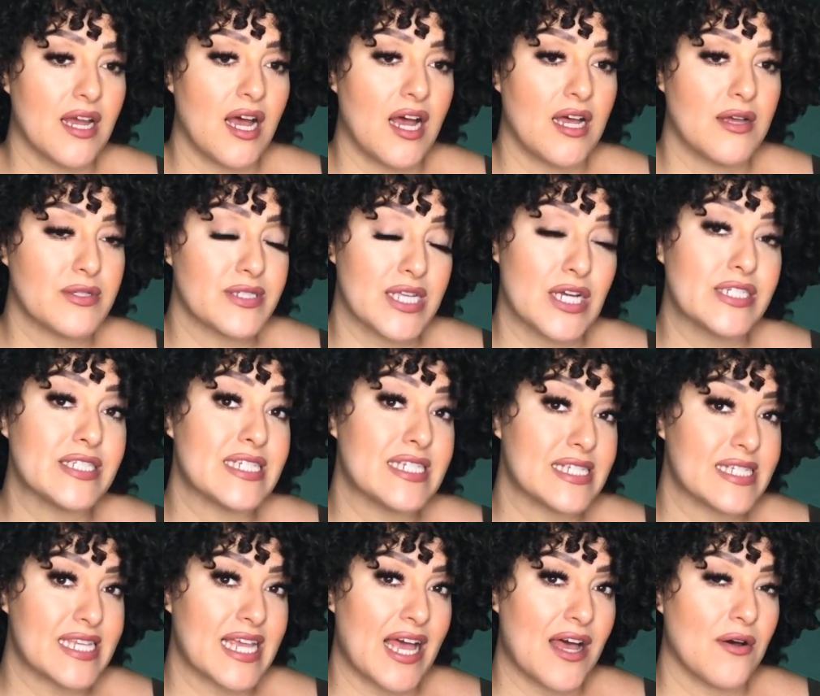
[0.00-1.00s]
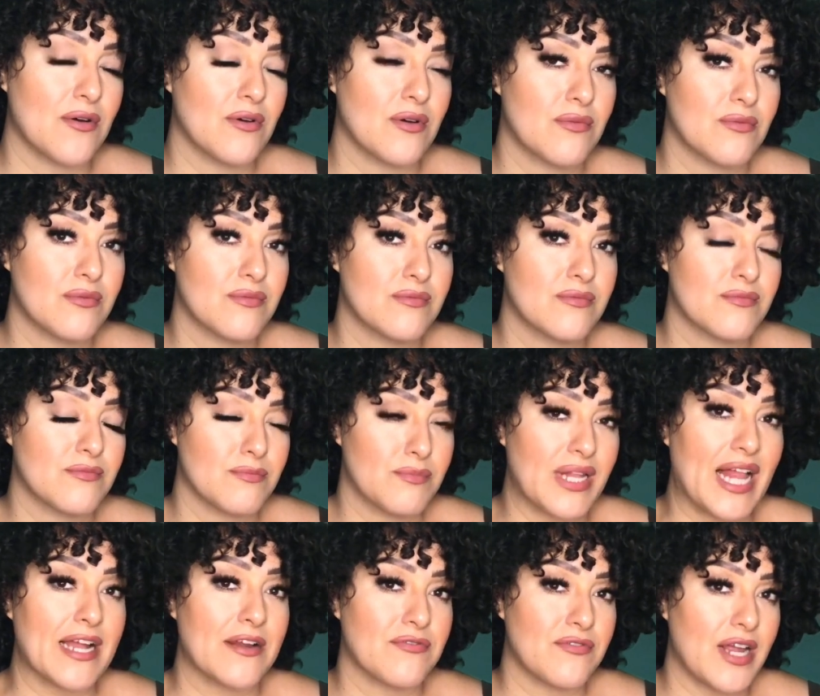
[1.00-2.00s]
I was on discount,
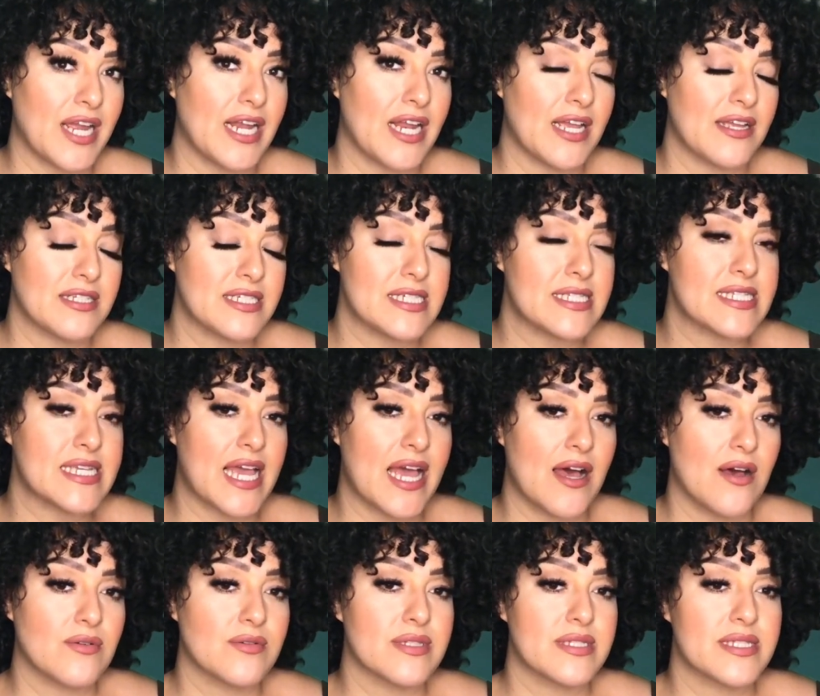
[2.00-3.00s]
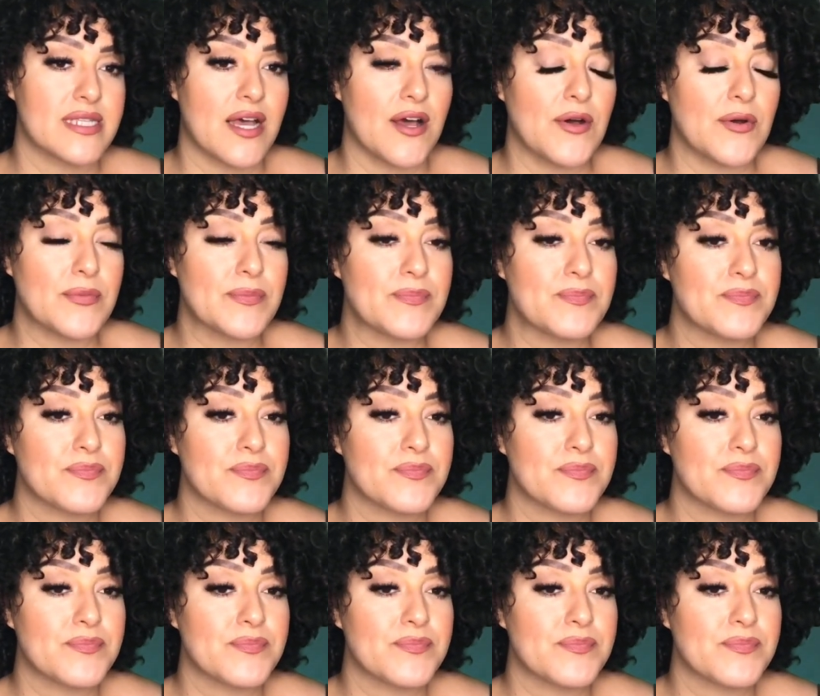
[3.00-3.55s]
Black Friday discount. So,